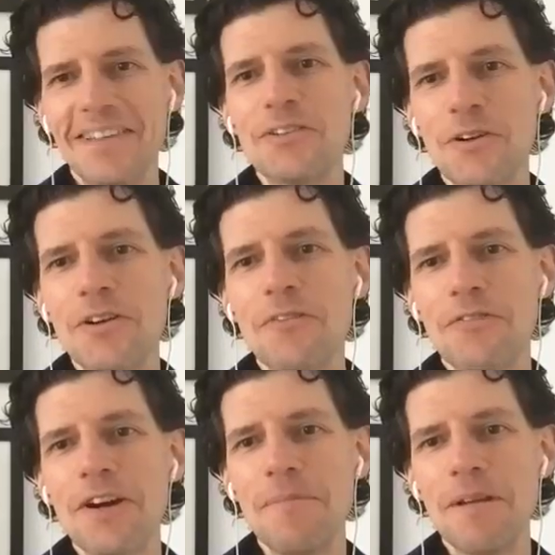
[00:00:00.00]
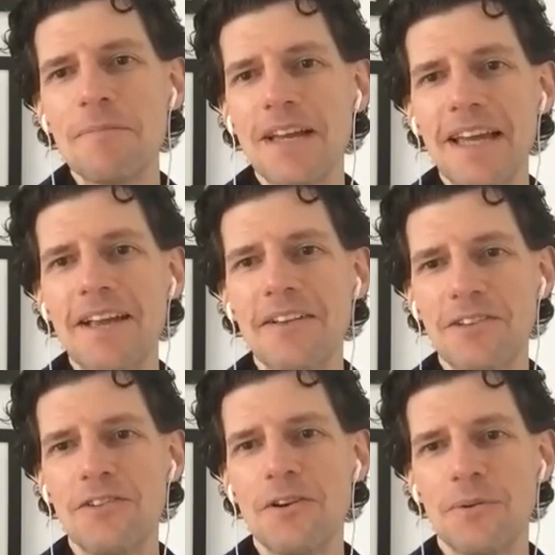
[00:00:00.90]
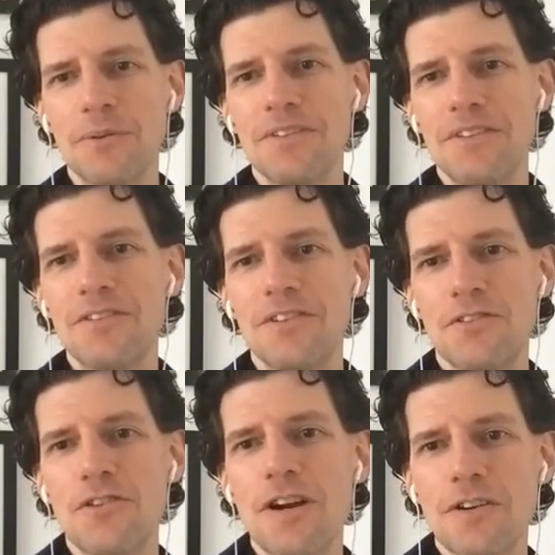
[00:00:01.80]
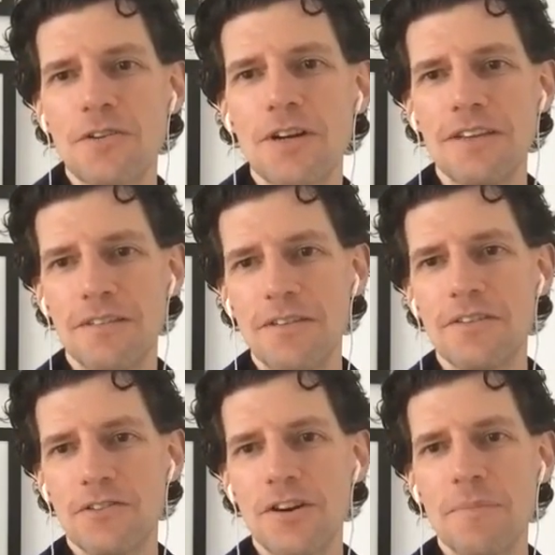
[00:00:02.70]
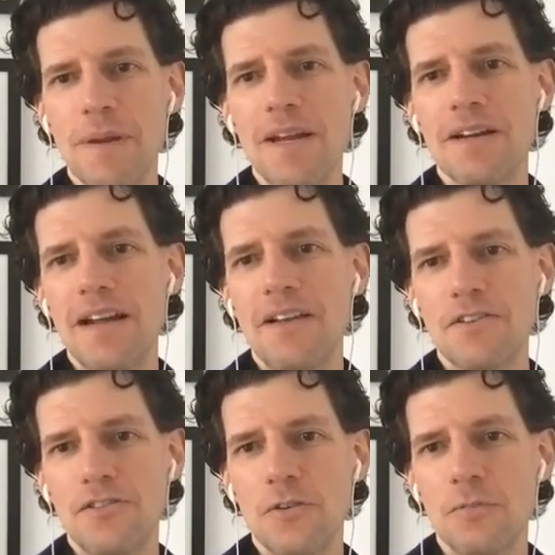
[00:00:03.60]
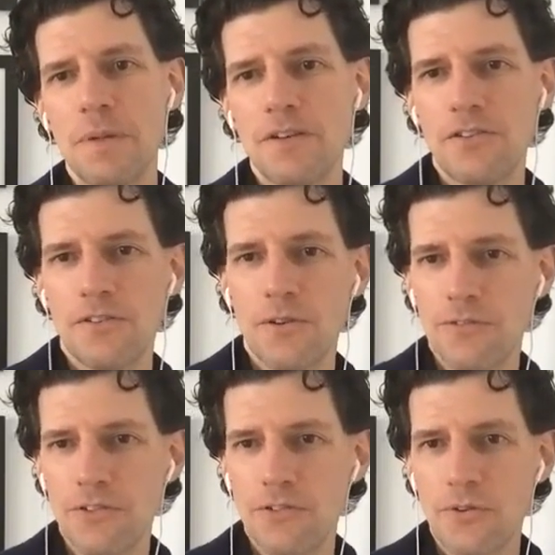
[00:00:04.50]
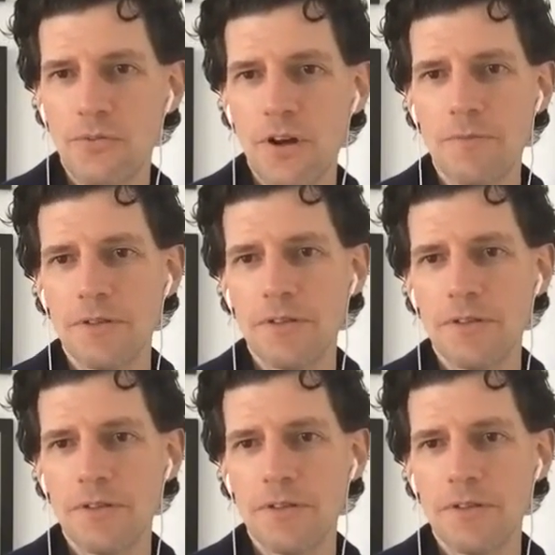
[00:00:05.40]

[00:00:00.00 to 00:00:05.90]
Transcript: They're trying to frame him like Alex Jones. They're trying to they're trying to paint an Alex Jones picture over George Webb.